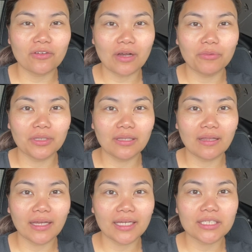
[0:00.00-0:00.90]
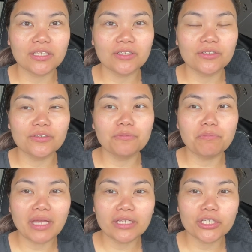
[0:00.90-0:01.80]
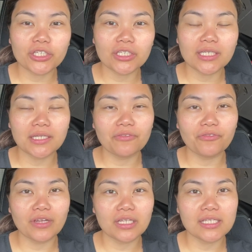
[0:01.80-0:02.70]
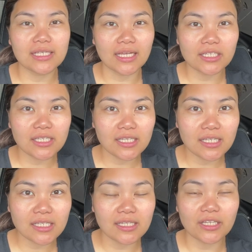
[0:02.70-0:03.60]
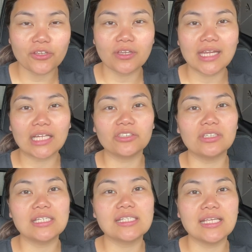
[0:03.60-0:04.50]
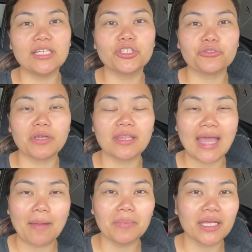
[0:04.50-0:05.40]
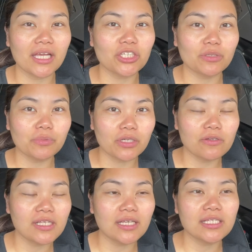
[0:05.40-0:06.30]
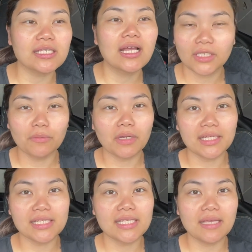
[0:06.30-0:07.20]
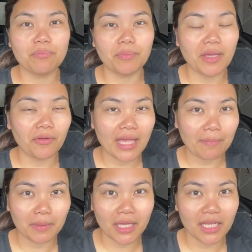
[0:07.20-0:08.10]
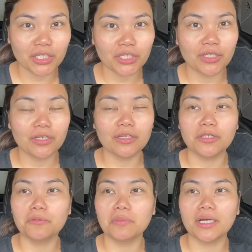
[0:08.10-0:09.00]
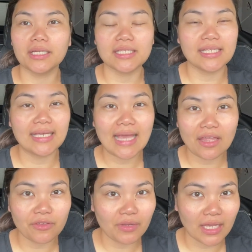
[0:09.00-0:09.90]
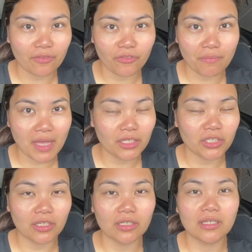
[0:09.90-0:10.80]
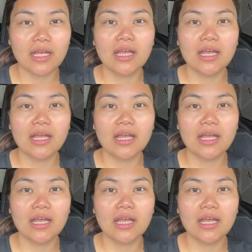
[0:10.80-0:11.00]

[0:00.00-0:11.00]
I would like to mention the different statuses that you can actually see during the application process. You might see preparing application, you might see gathering information,